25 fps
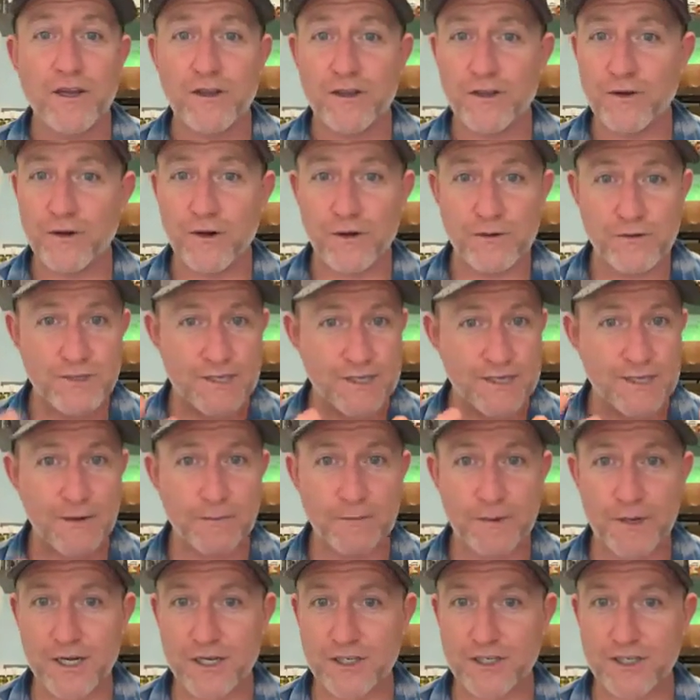You don't see a
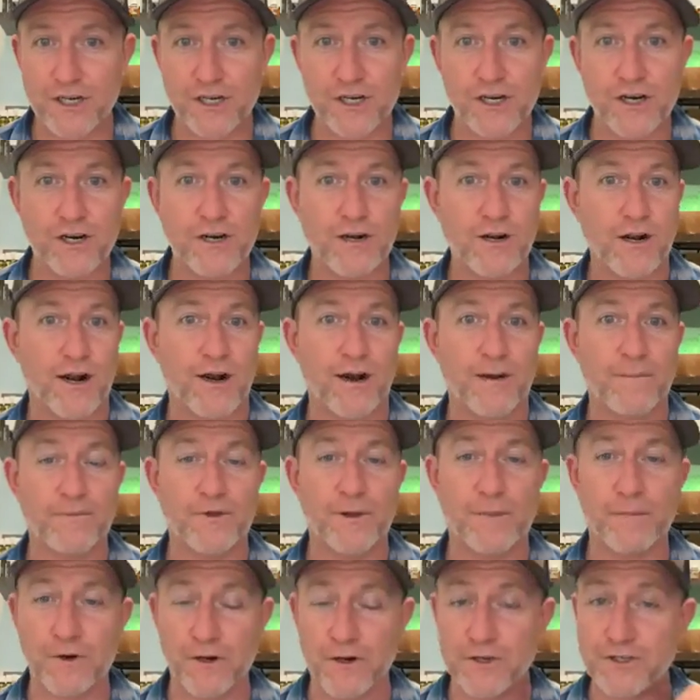picture.
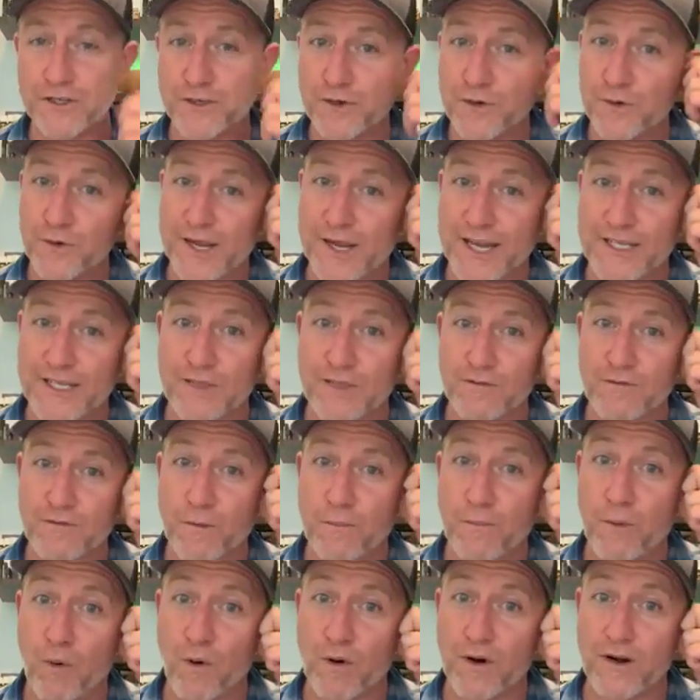The person who gets the
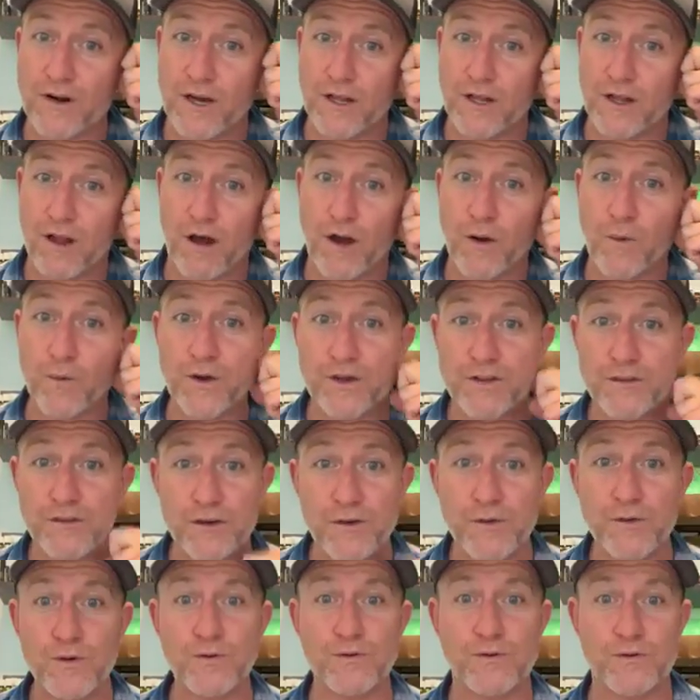report along with
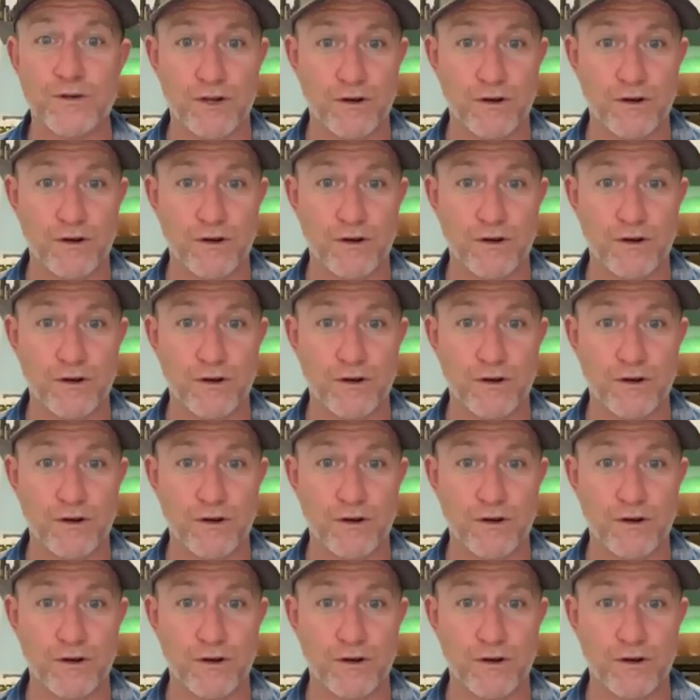you,